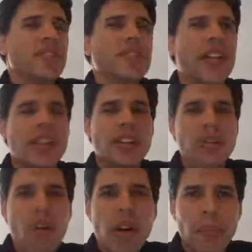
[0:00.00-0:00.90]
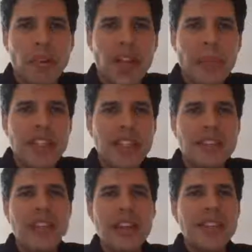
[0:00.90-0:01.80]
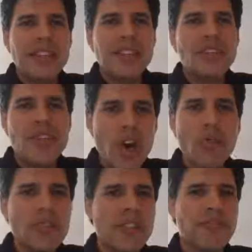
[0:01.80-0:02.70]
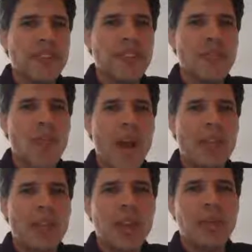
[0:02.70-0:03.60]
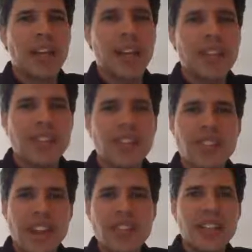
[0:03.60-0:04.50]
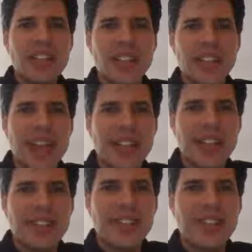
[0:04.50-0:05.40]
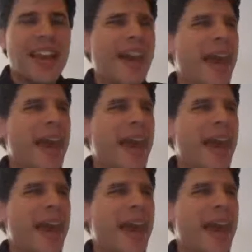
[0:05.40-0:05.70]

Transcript: just like they're normal. I mean, this is no different than when we were kids in the 70s and the 80s.